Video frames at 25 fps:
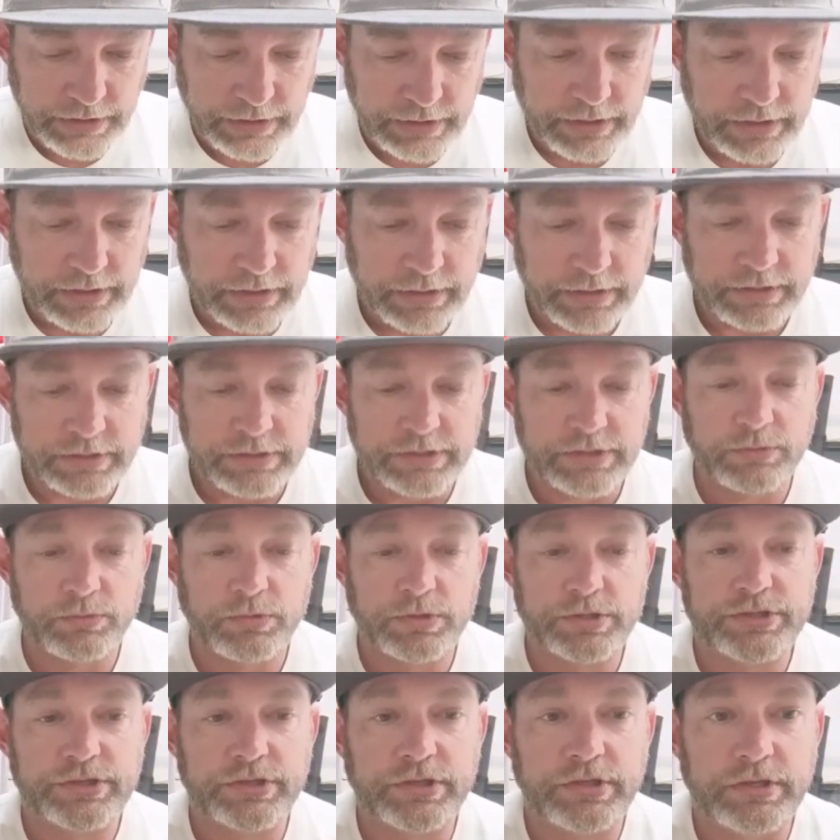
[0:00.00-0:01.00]
So what you're
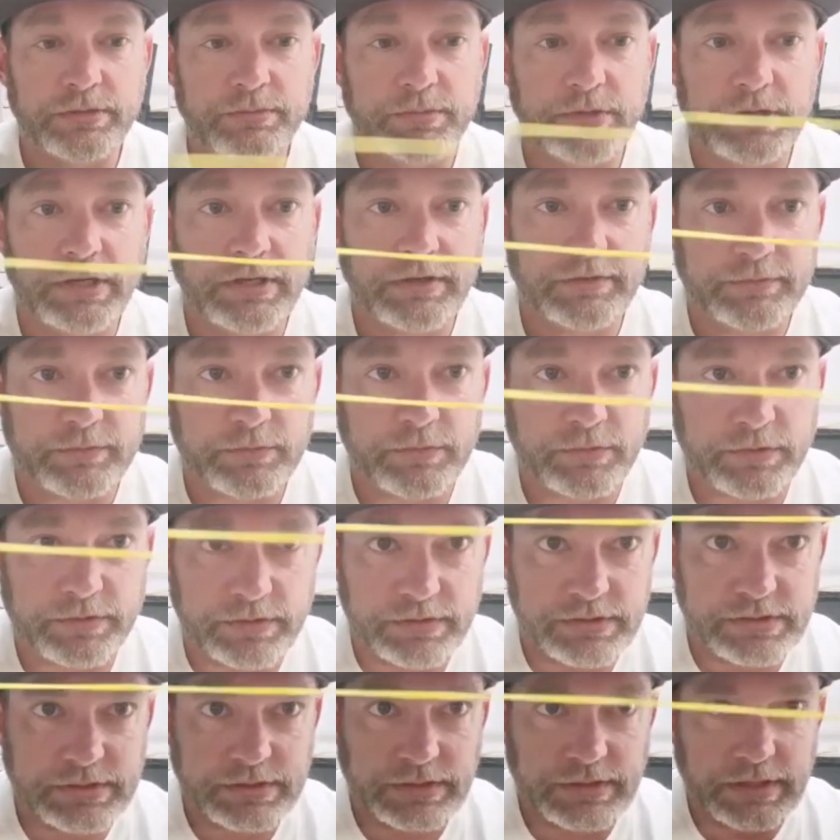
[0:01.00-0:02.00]
going to be left with is
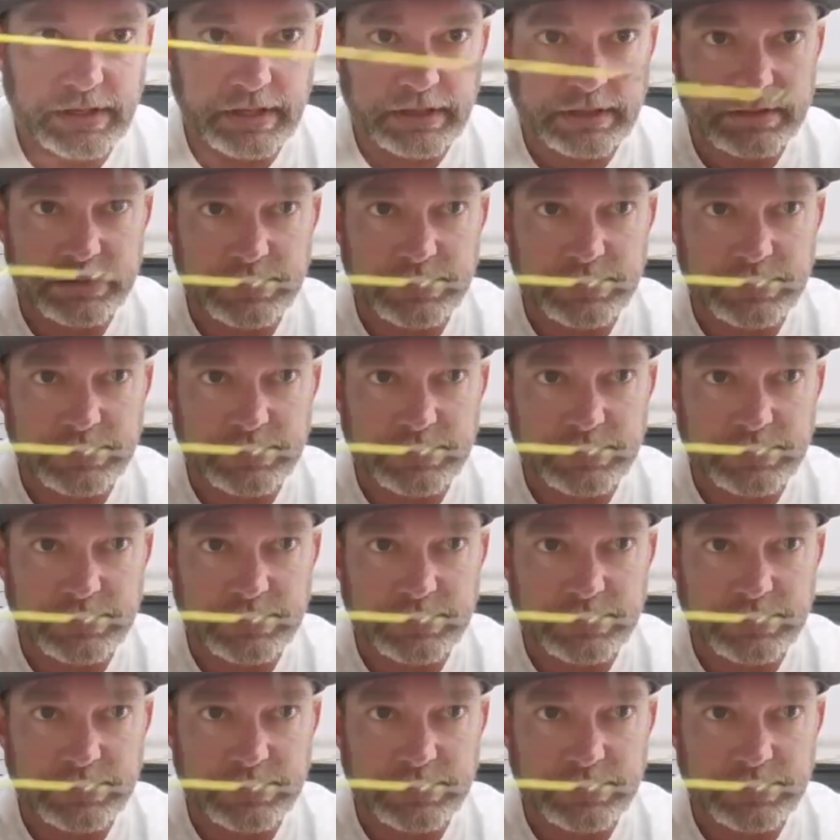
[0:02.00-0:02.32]
that.